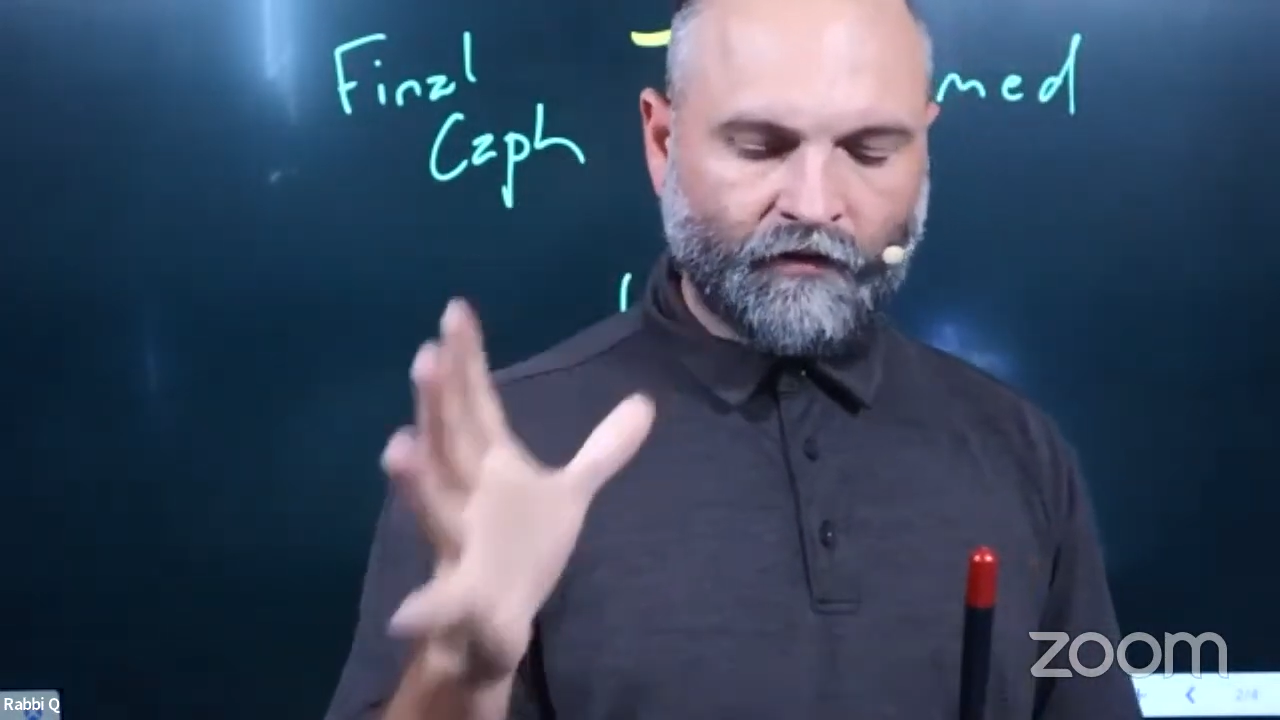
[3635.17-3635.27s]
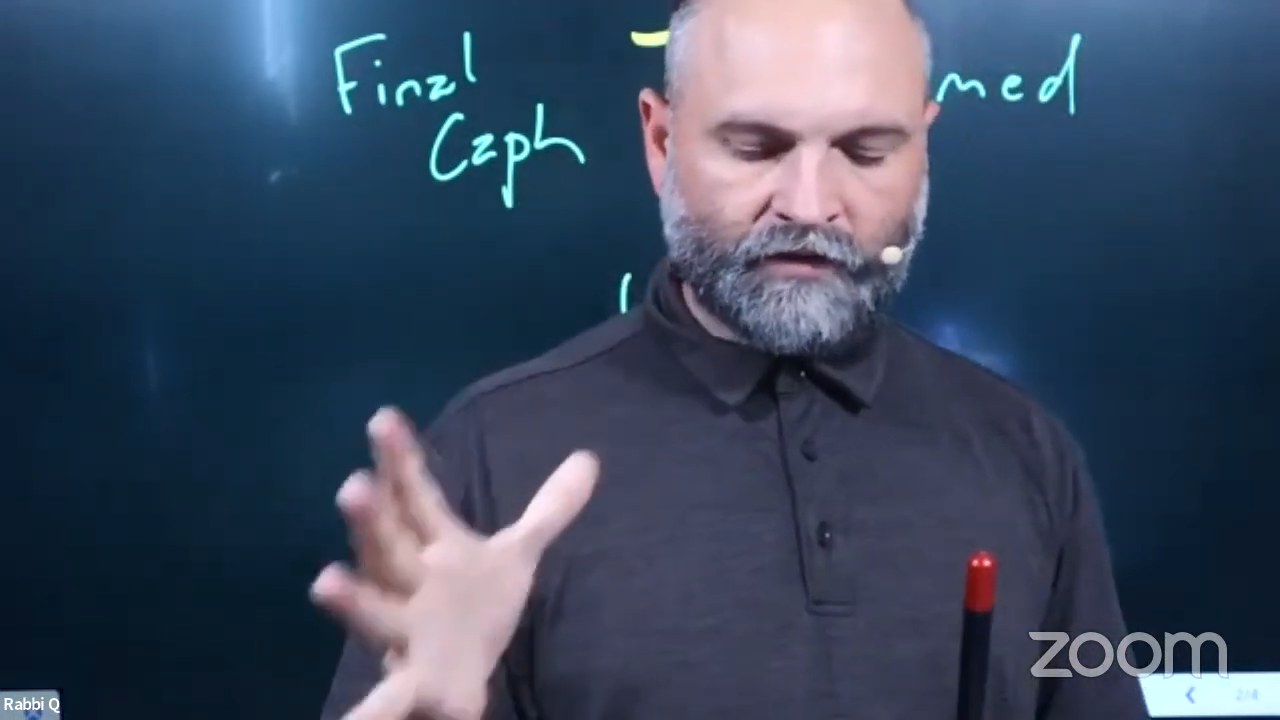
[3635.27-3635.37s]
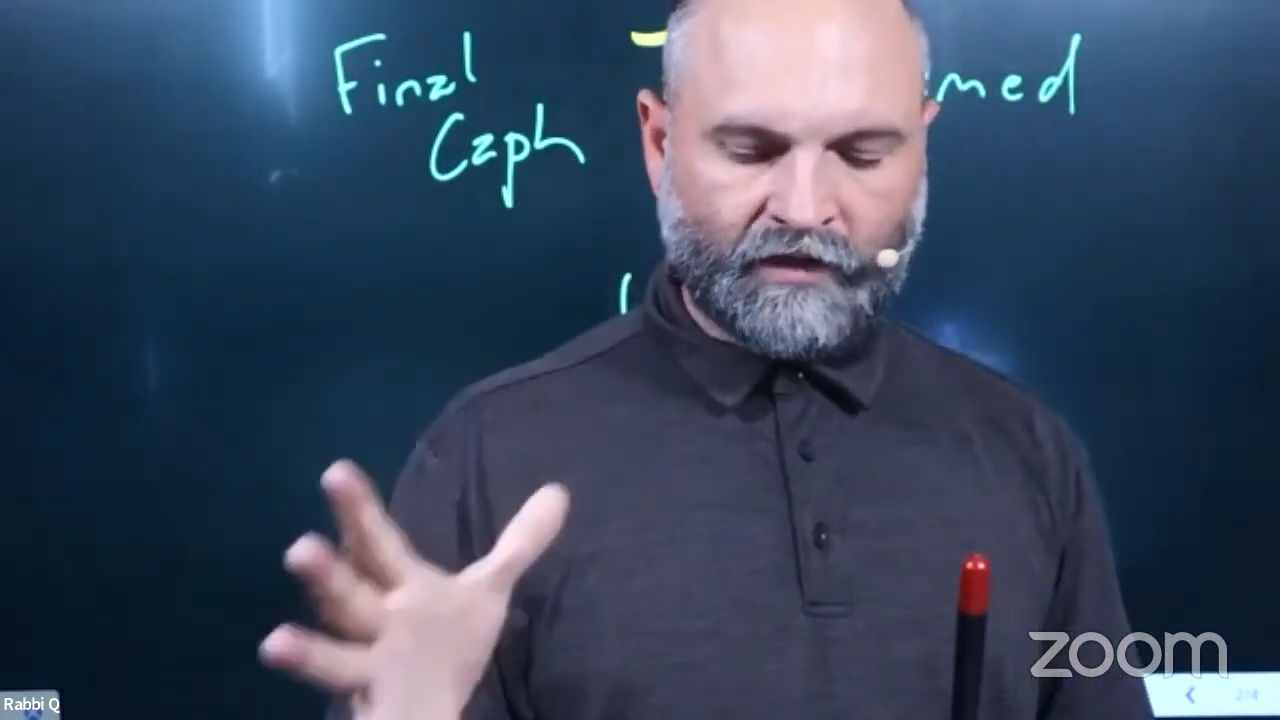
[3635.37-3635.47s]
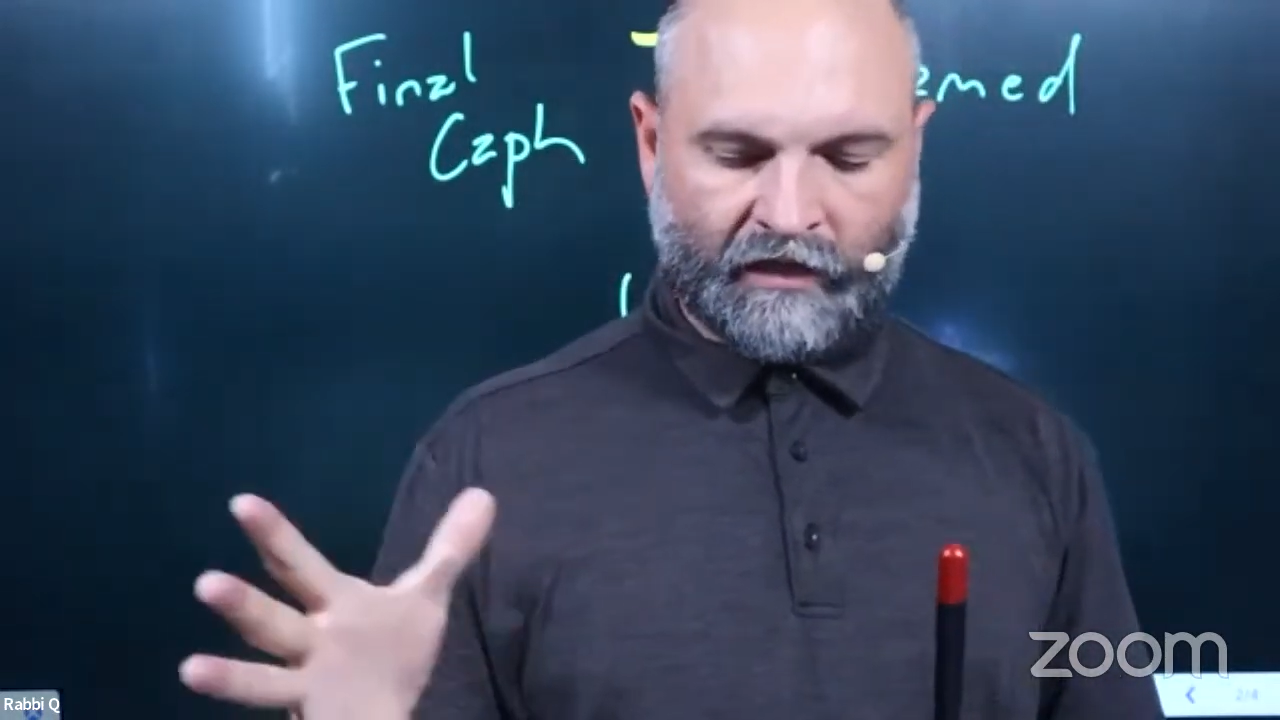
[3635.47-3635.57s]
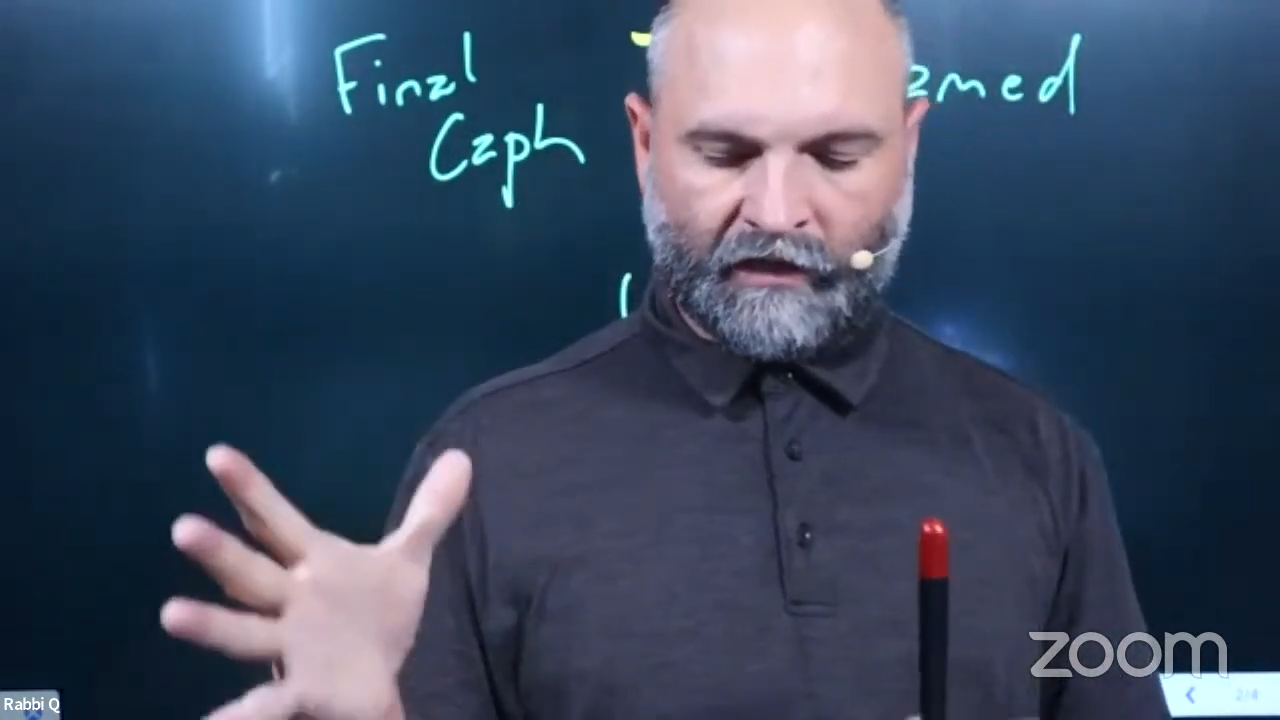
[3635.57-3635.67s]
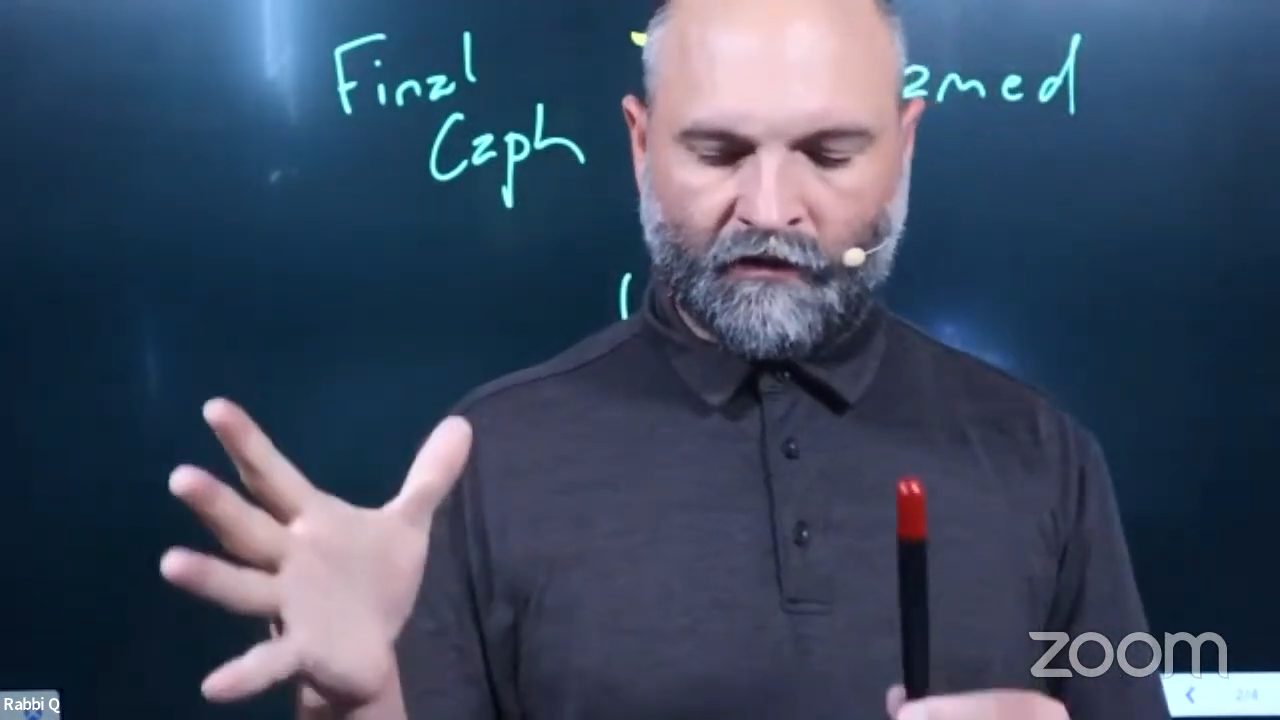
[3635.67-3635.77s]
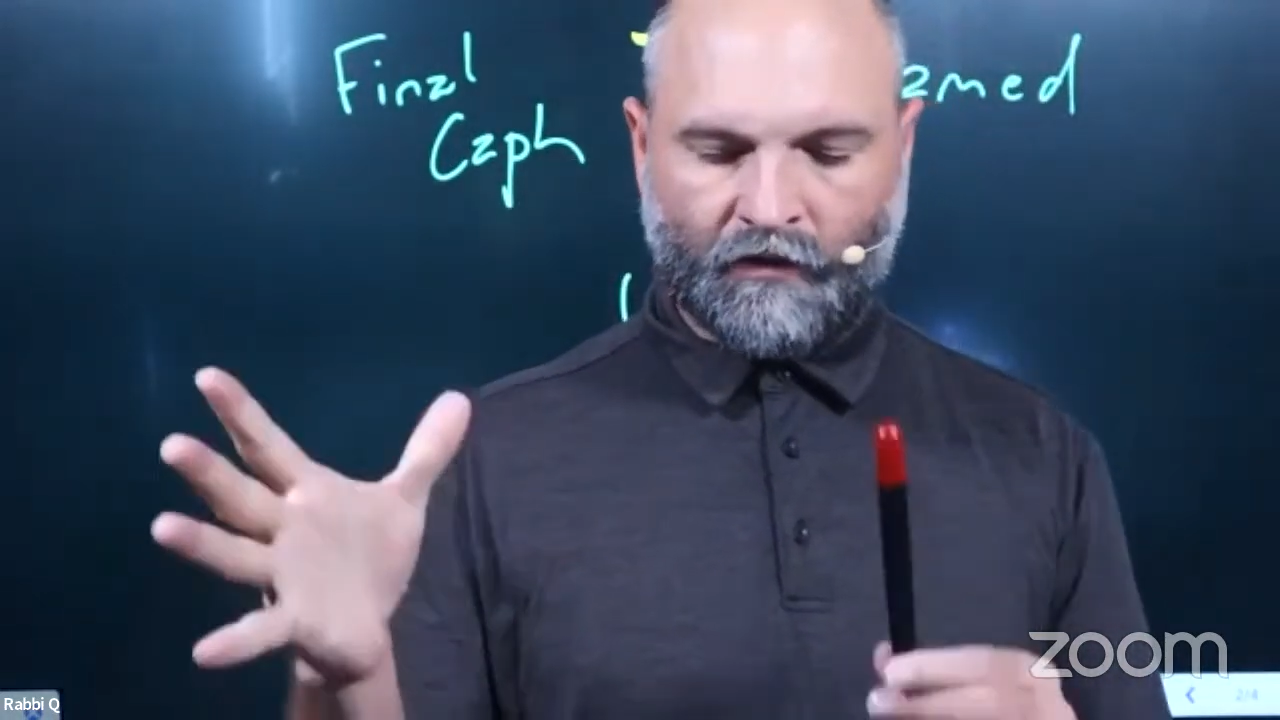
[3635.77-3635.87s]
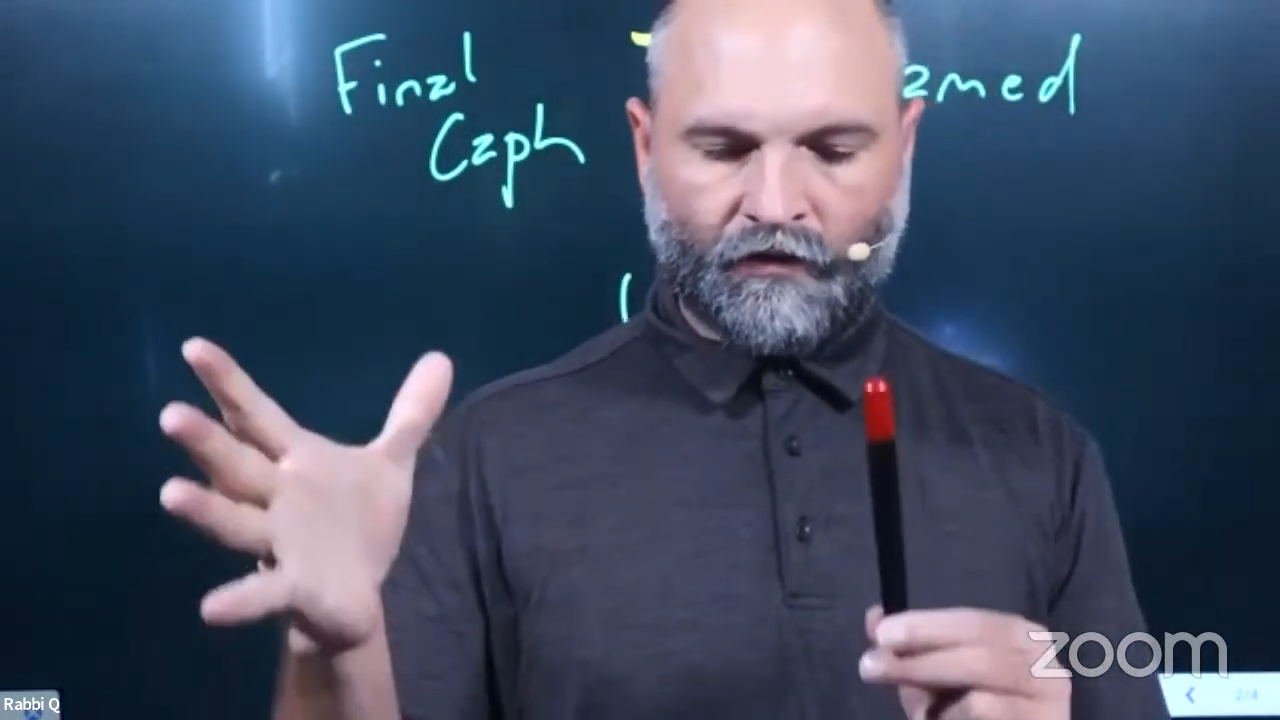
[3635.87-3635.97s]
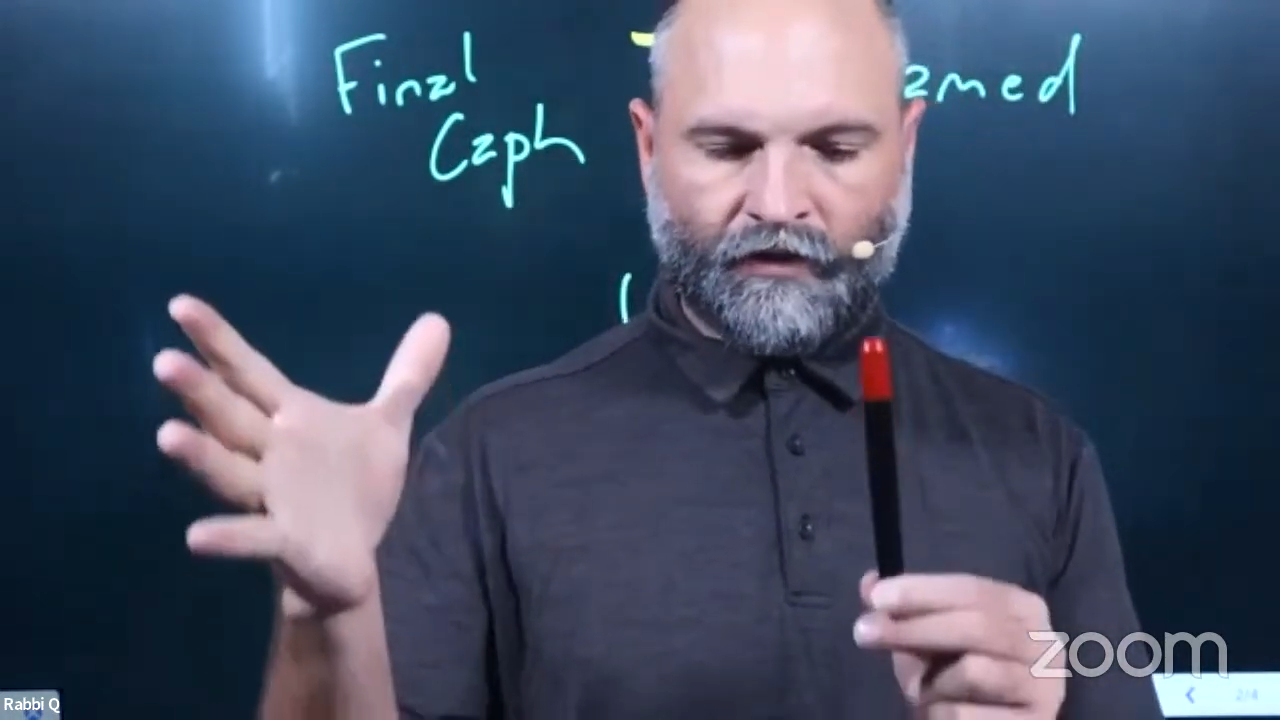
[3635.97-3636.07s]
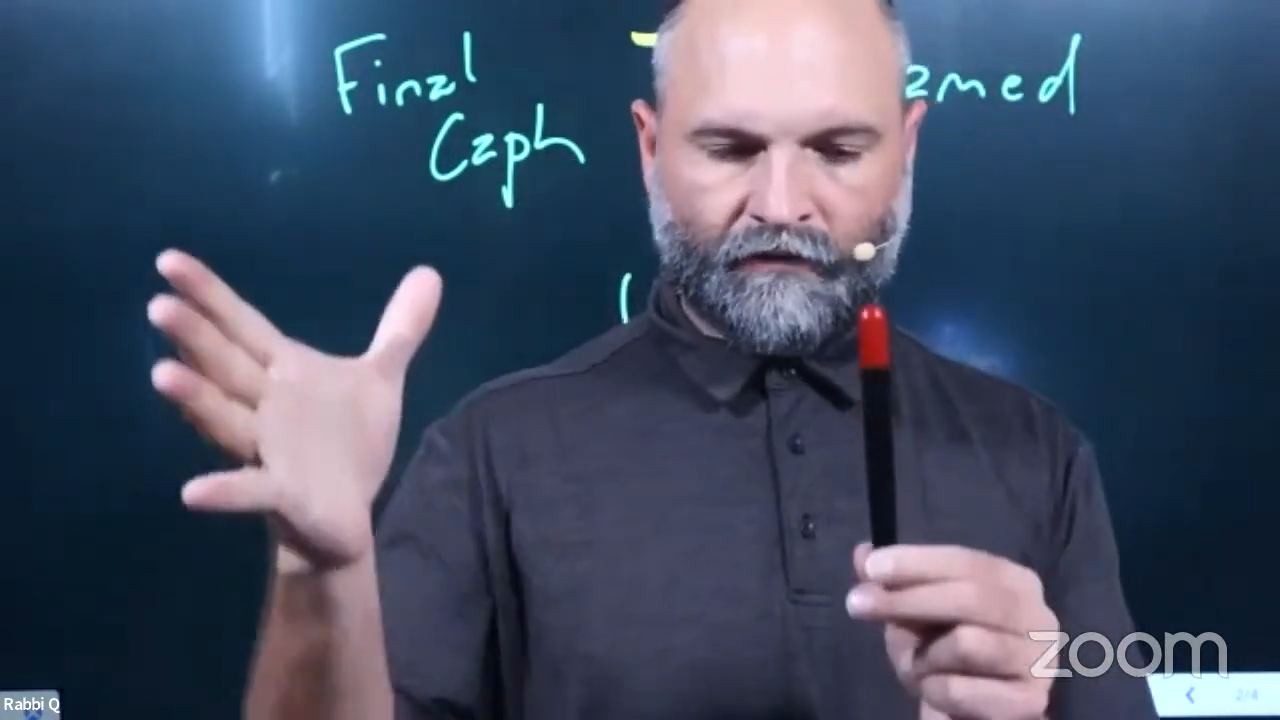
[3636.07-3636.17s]
we're taking
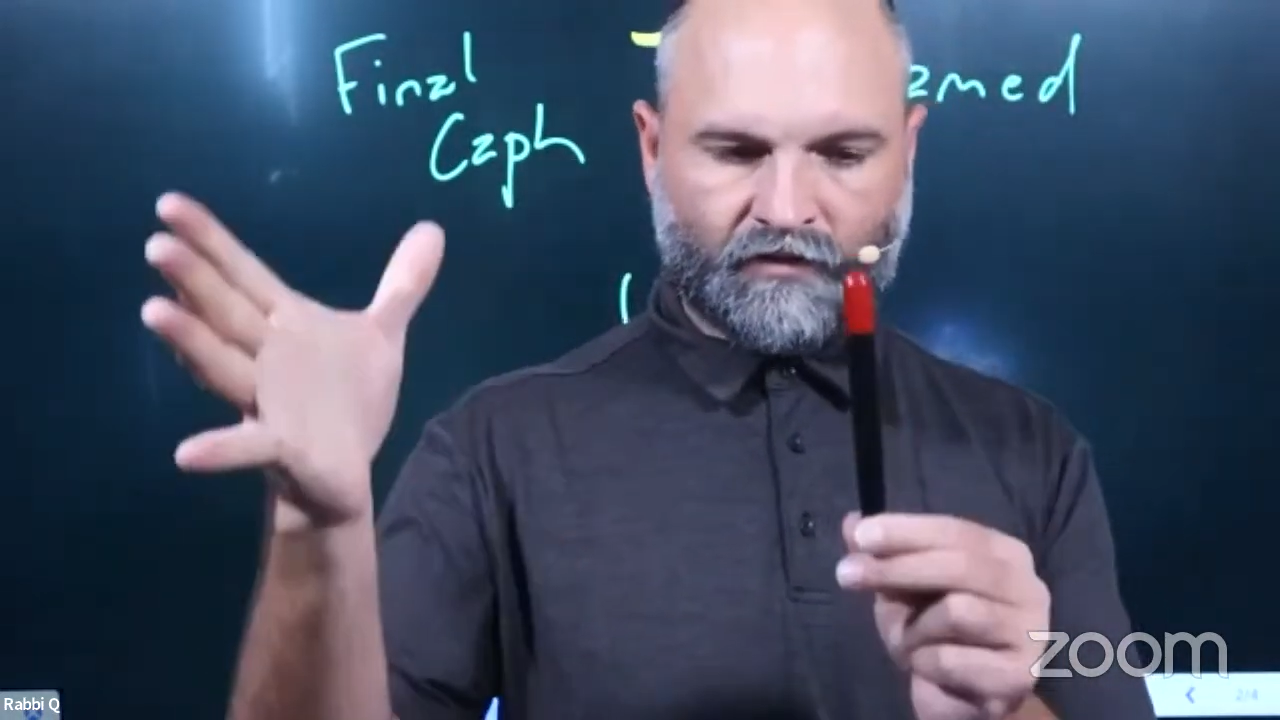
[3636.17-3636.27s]
hold of.